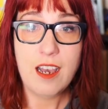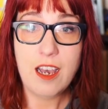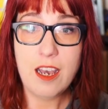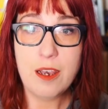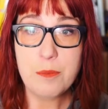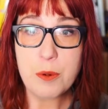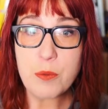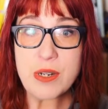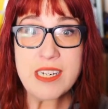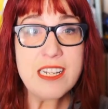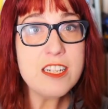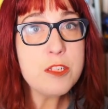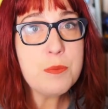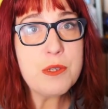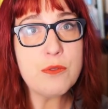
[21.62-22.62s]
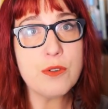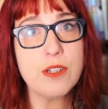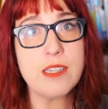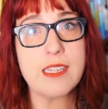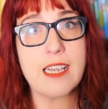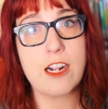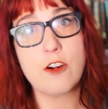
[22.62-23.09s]
Uh, but we need to be
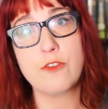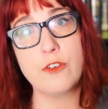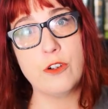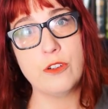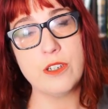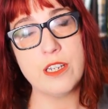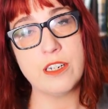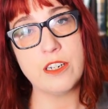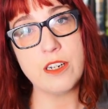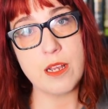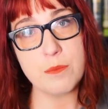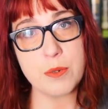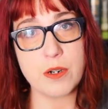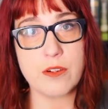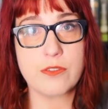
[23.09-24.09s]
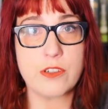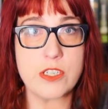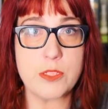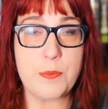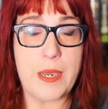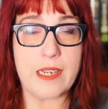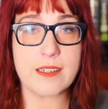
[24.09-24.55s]
really careful in a number of
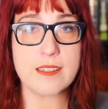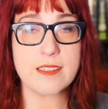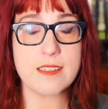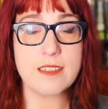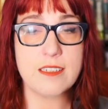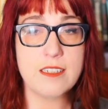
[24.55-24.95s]
respects.